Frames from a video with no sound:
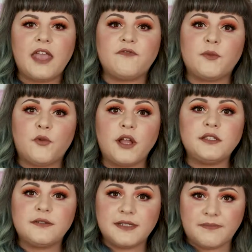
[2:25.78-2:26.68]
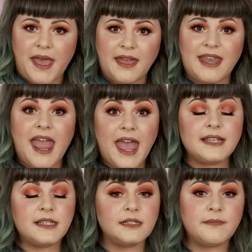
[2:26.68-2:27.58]
If your bronzer is matte
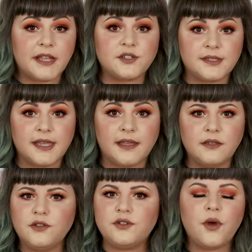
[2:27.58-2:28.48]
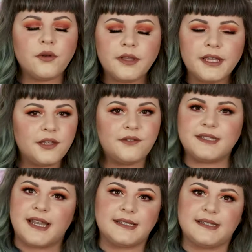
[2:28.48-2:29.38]
and does match your skin, you totally can use
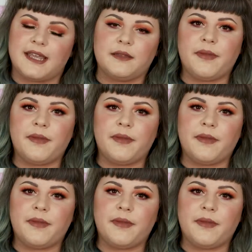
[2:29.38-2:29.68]
it as a setting